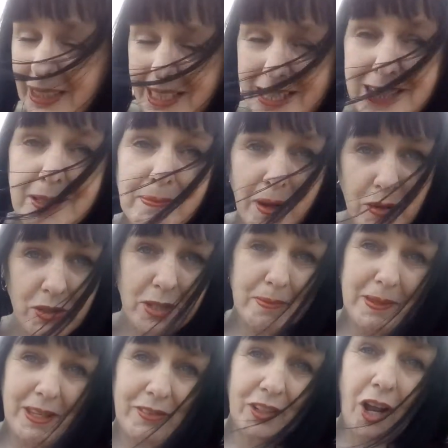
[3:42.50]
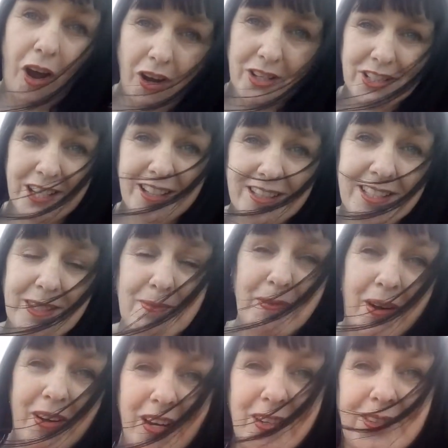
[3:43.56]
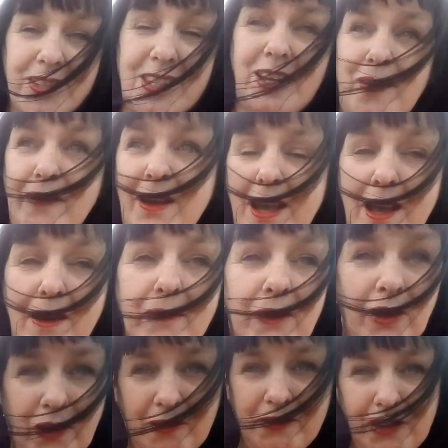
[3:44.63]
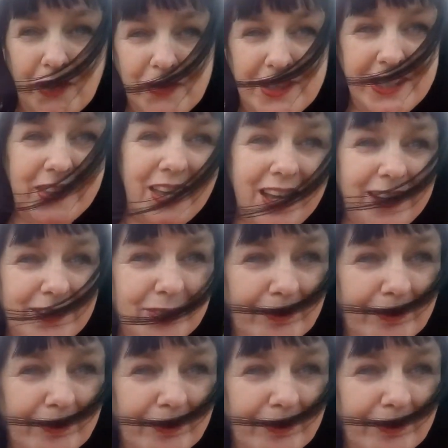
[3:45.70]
It's supposed to be even hotter tomorrow, so looking forward to that.